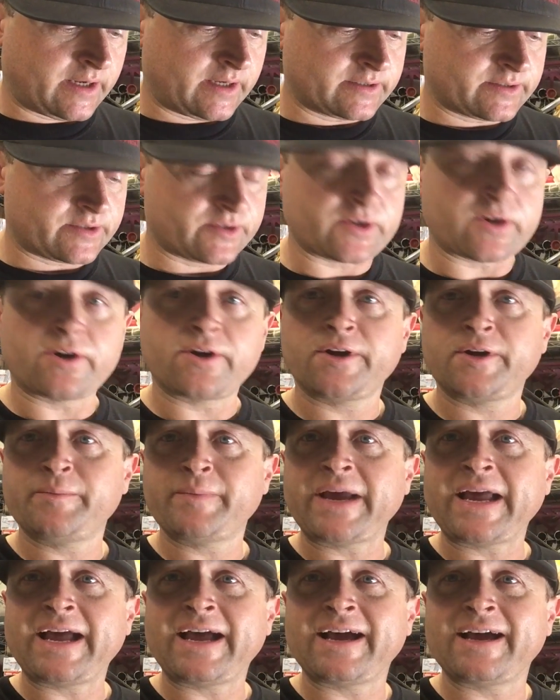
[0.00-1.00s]
Sorry,
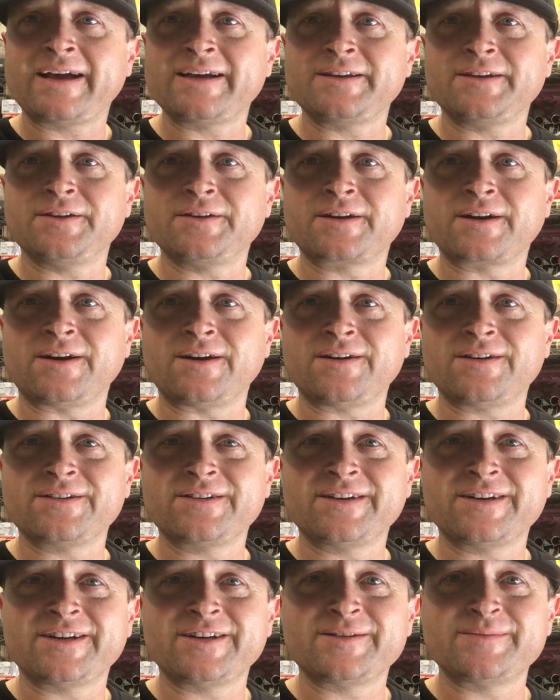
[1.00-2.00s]
Matt, you
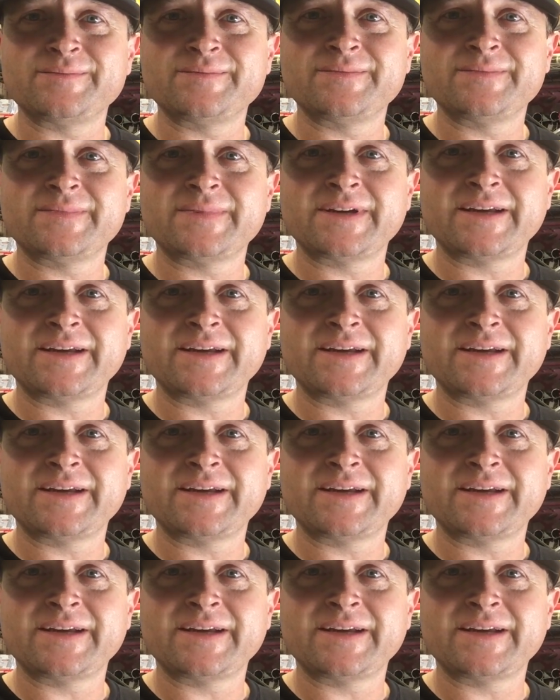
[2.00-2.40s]
called up